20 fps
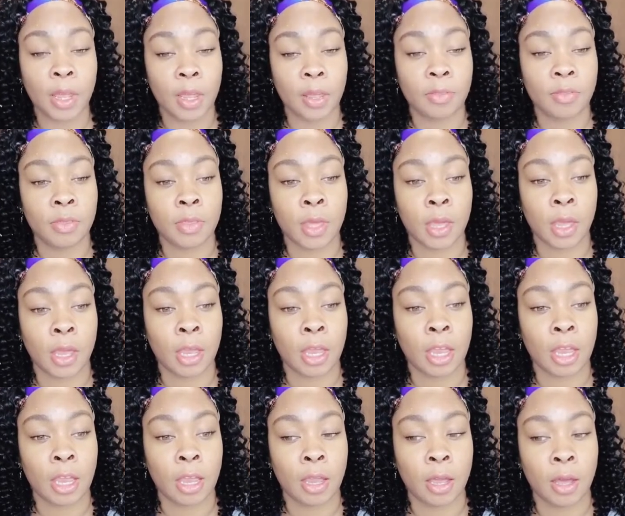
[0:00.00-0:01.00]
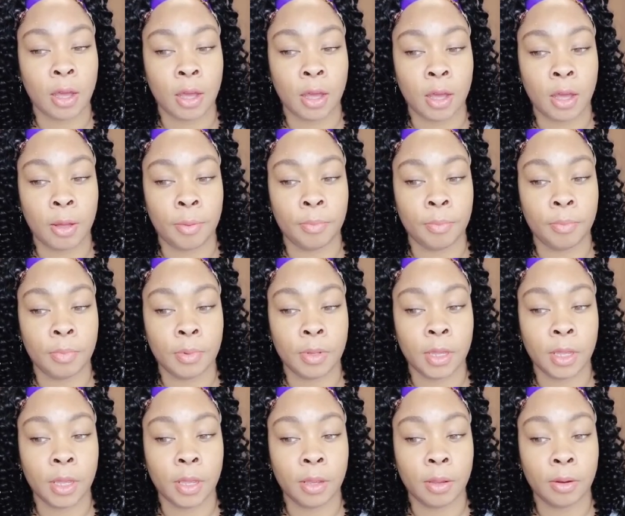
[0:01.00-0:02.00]
They um,
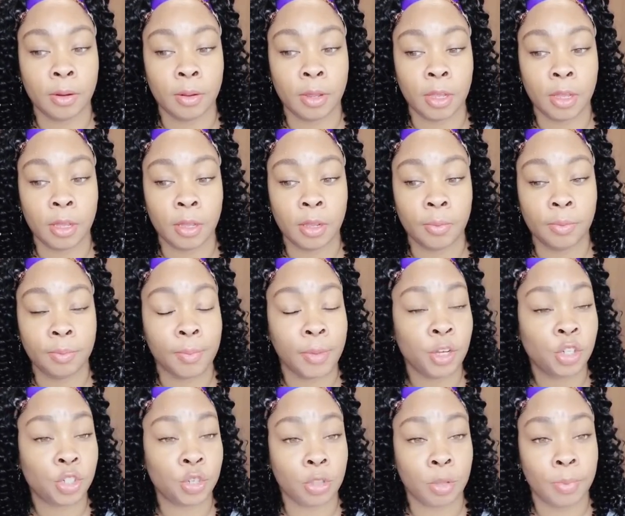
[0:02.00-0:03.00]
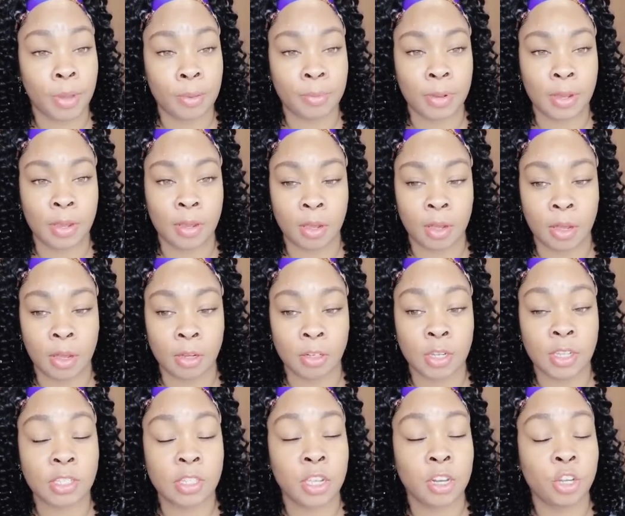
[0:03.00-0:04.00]
make sure the baby uh,
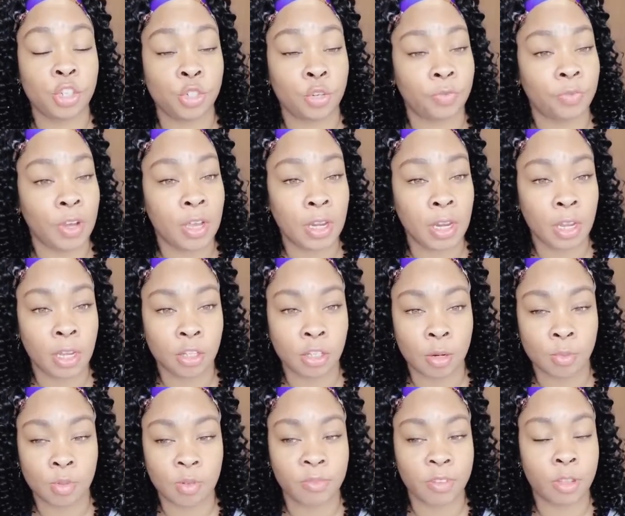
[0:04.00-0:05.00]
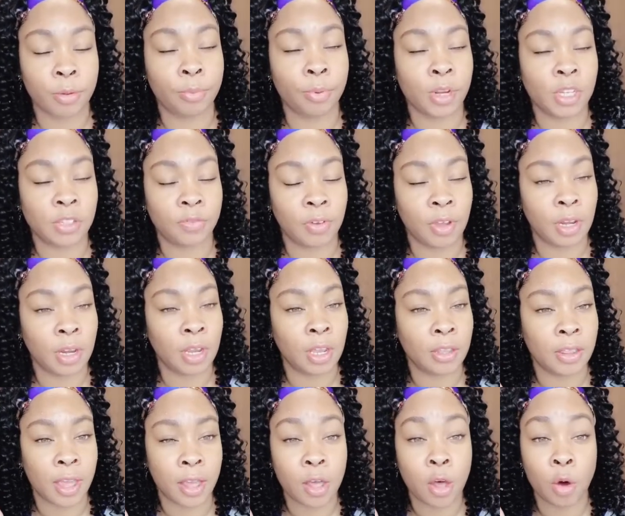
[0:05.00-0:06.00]
does the initial feeding in terms of either breastfeeding in
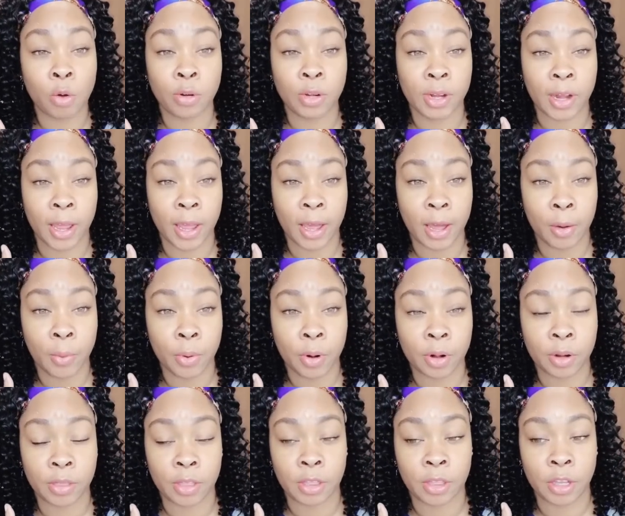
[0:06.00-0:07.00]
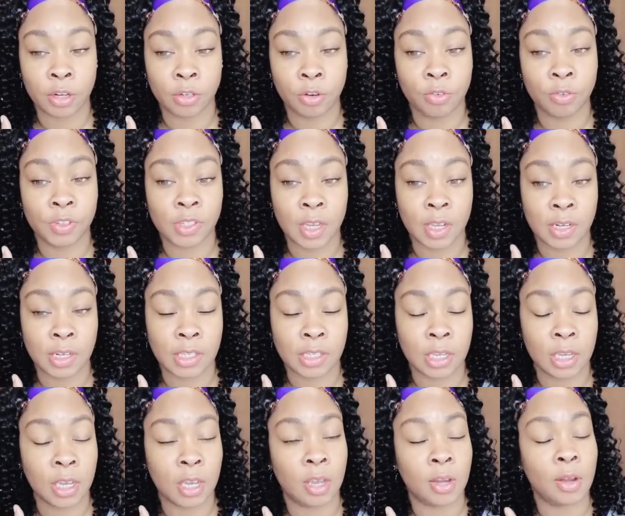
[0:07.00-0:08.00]
that golden hour that they do skin to
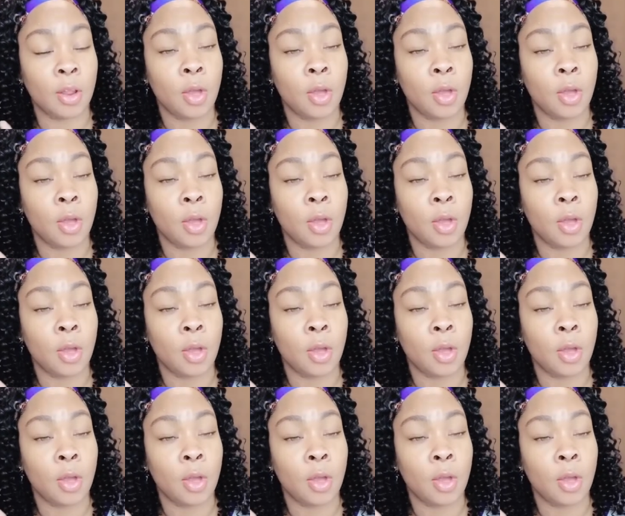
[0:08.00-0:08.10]
skin,